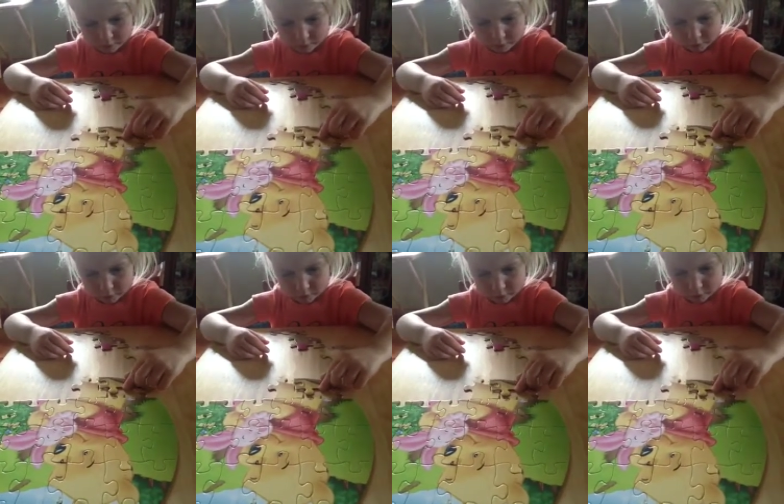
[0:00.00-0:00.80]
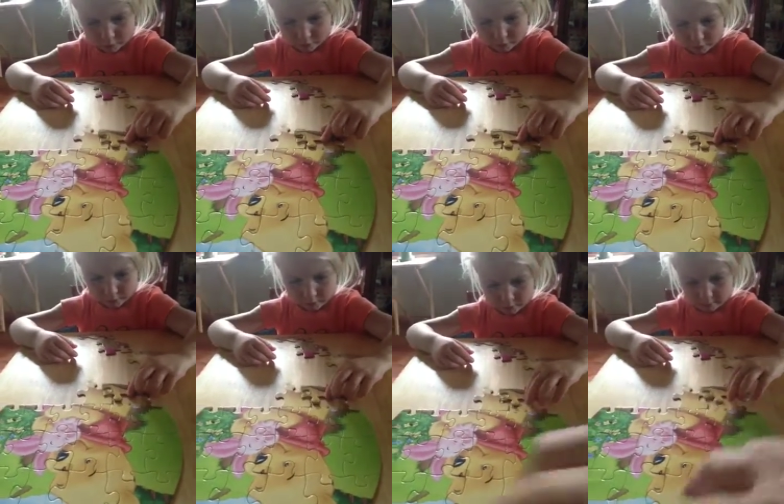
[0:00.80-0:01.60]
Not that one.
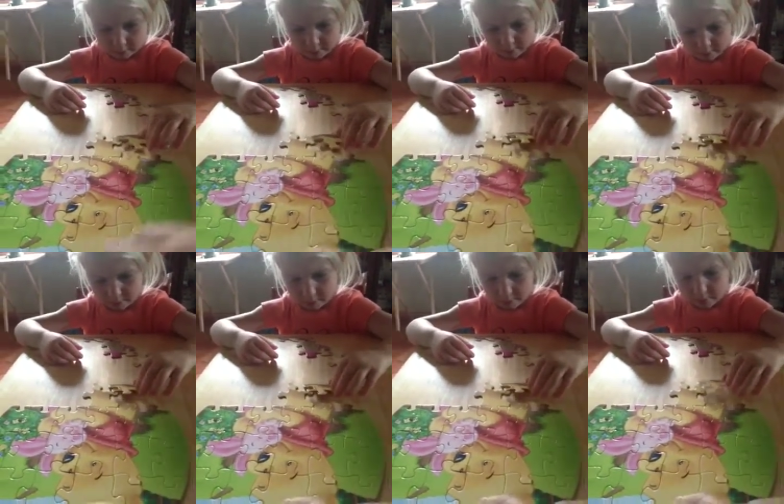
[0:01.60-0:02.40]
Try another piece.